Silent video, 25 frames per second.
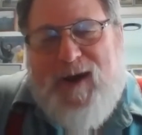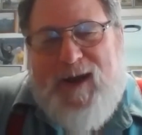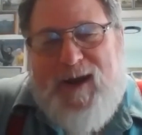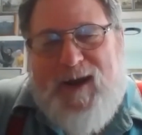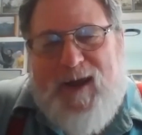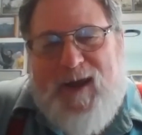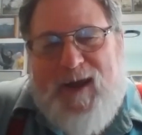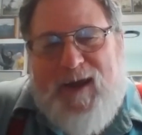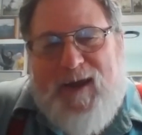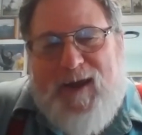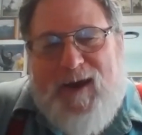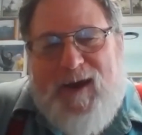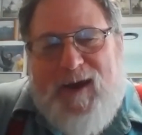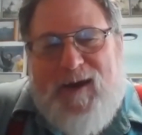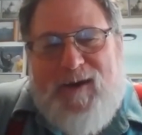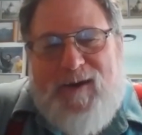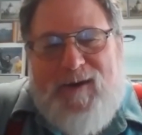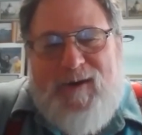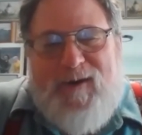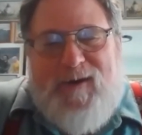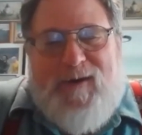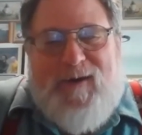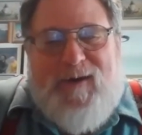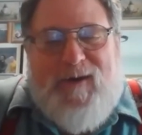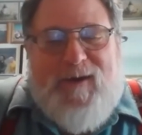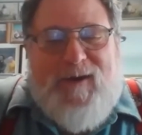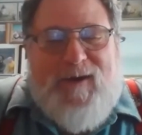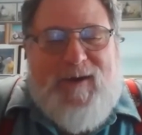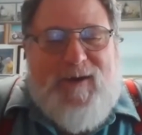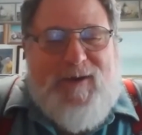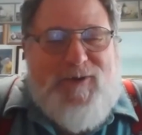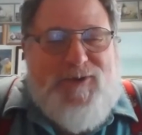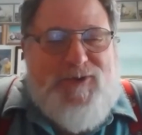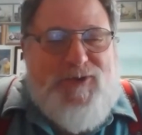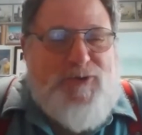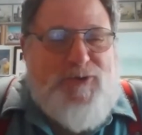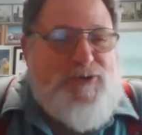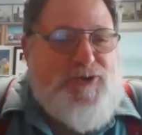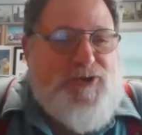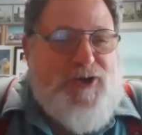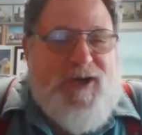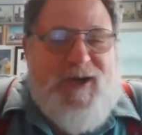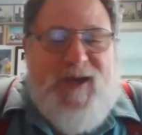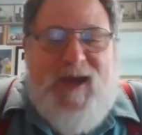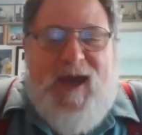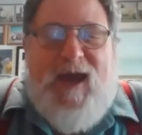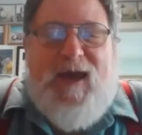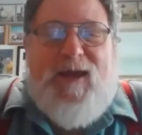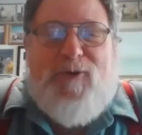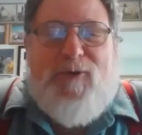had a
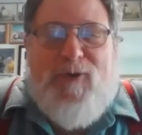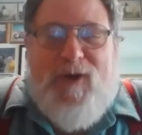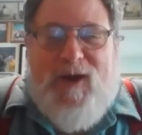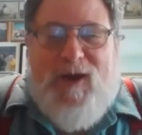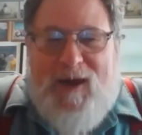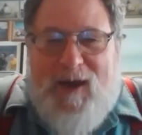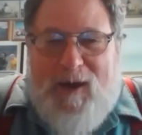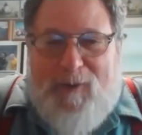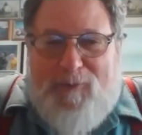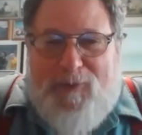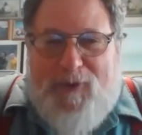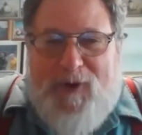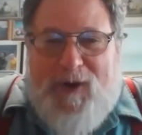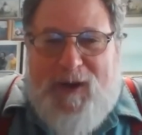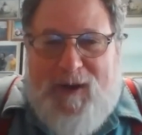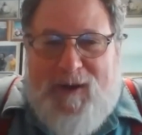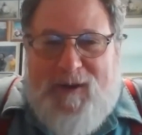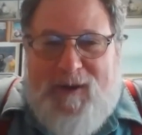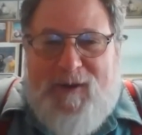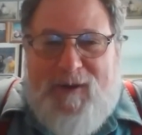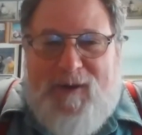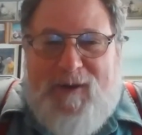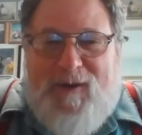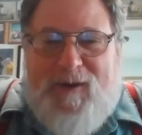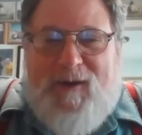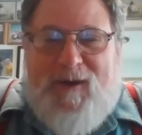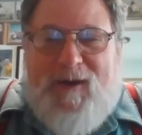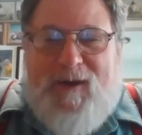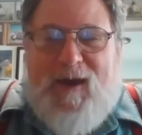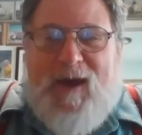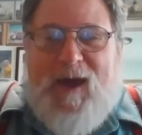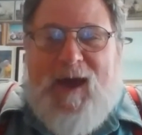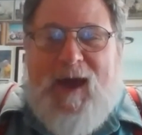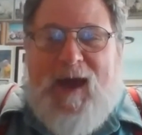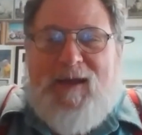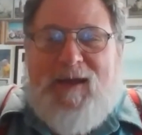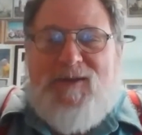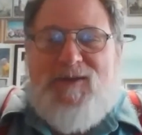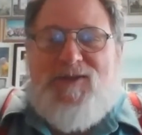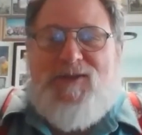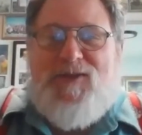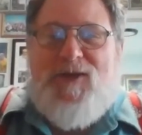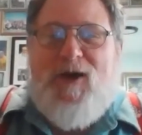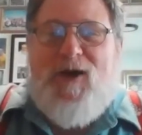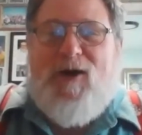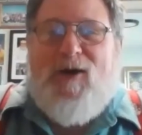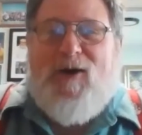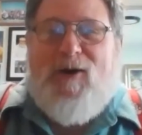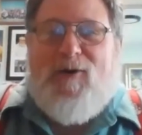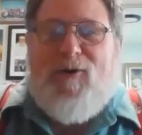sushi catering company, and
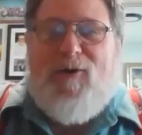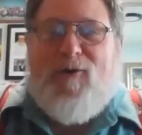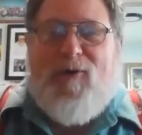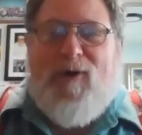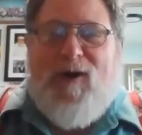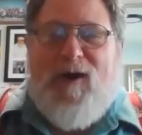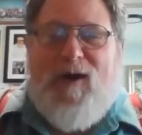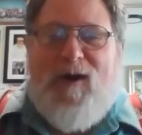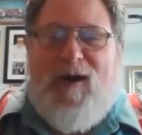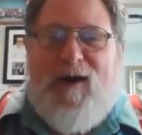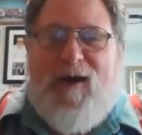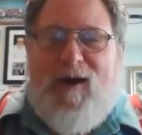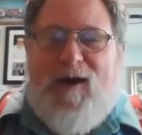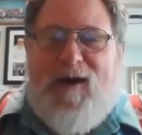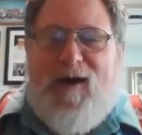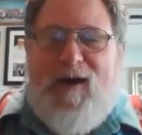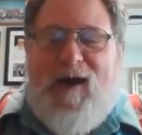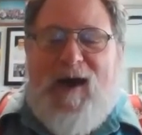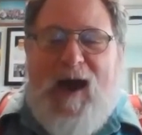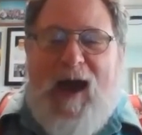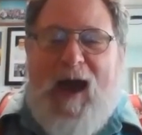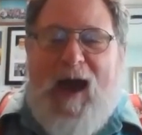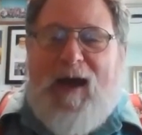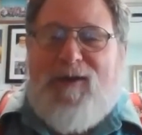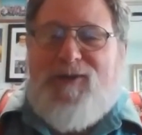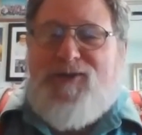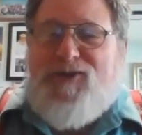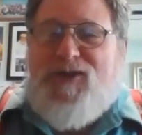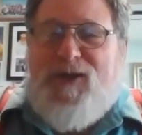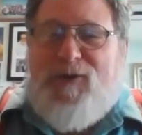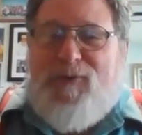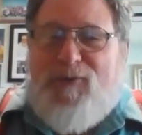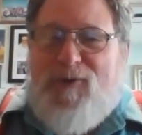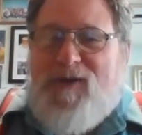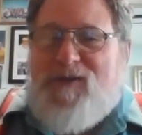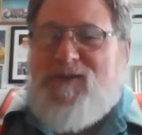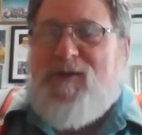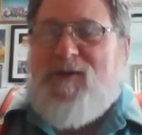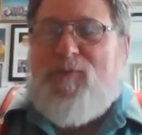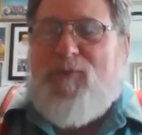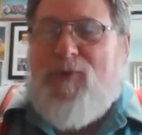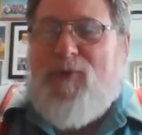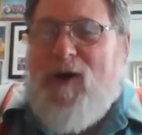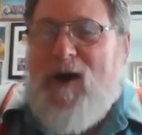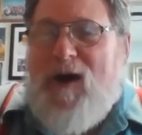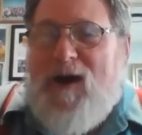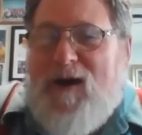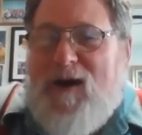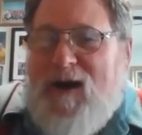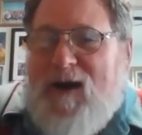so algae was a
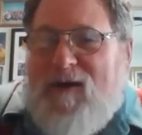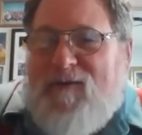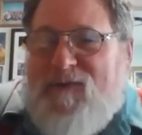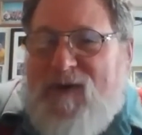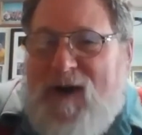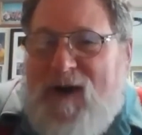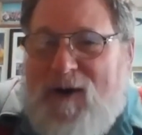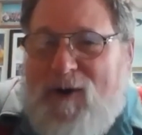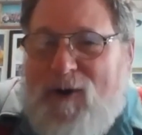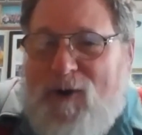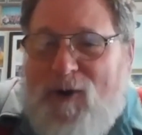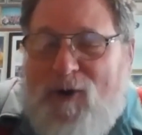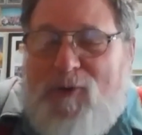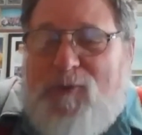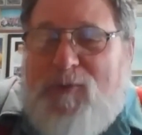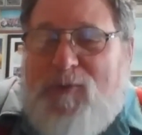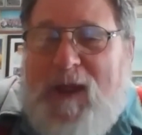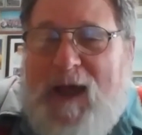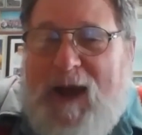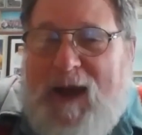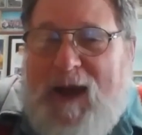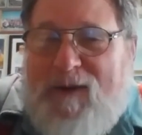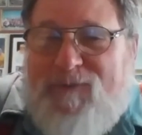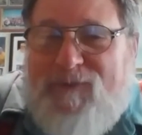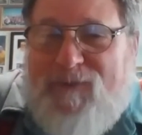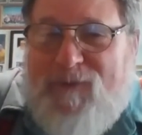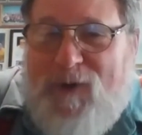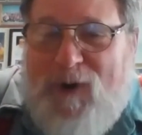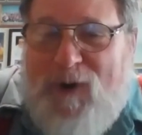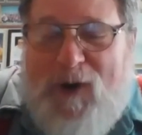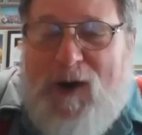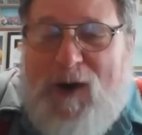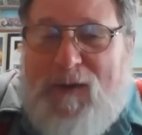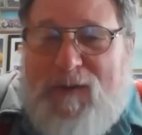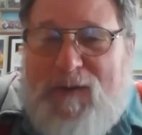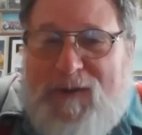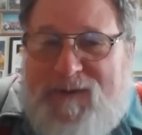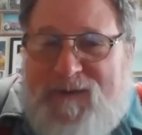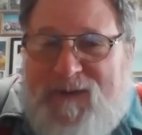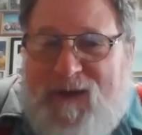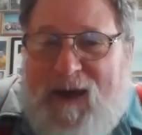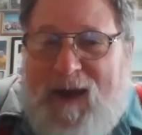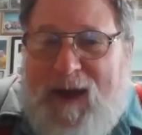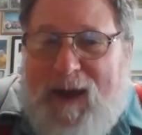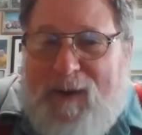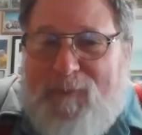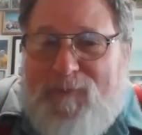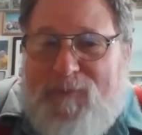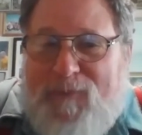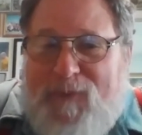part of our home life all the
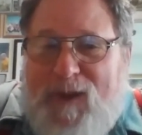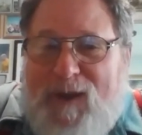time.